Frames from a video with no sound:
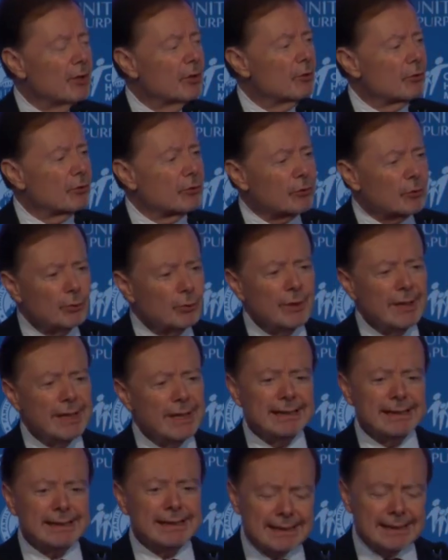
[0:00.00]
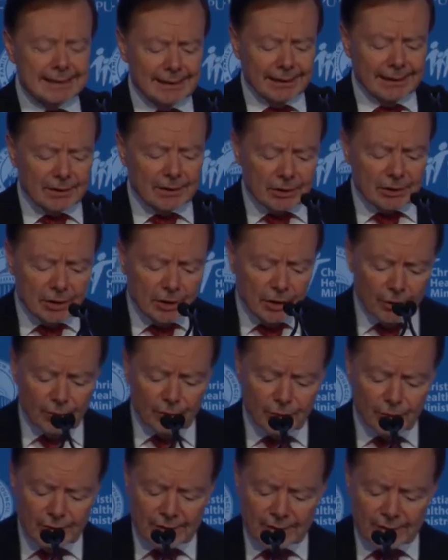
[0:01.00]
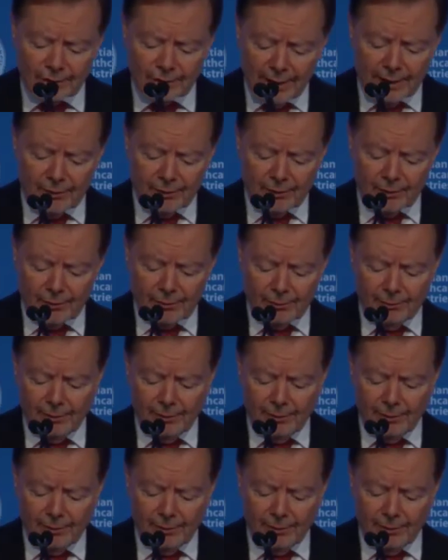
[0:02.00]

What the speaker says: 36 years later.